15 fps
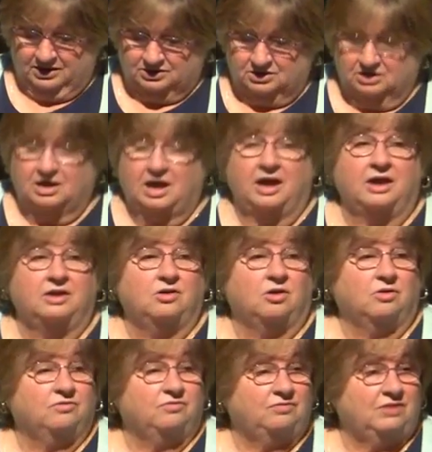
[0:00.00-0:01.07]
to guide
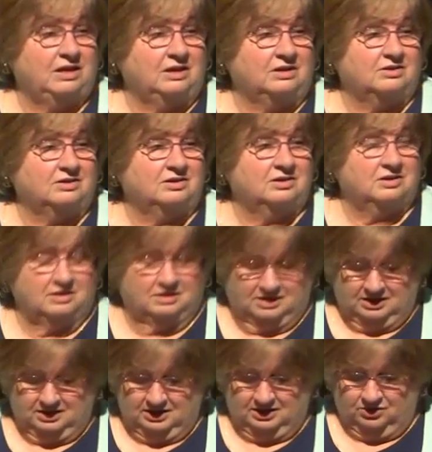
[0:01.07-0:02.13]
our feet
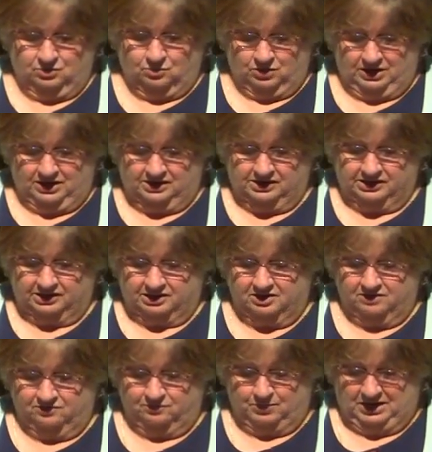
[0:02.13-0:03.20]
in the ways
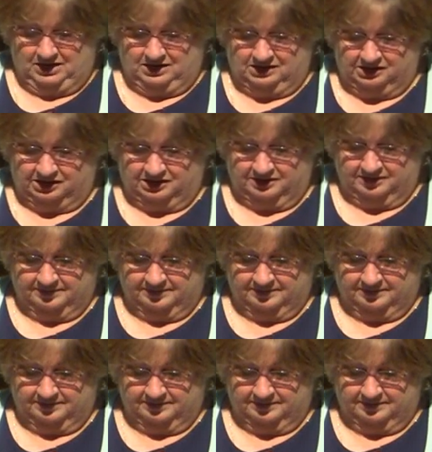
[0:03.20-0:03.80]
of peace.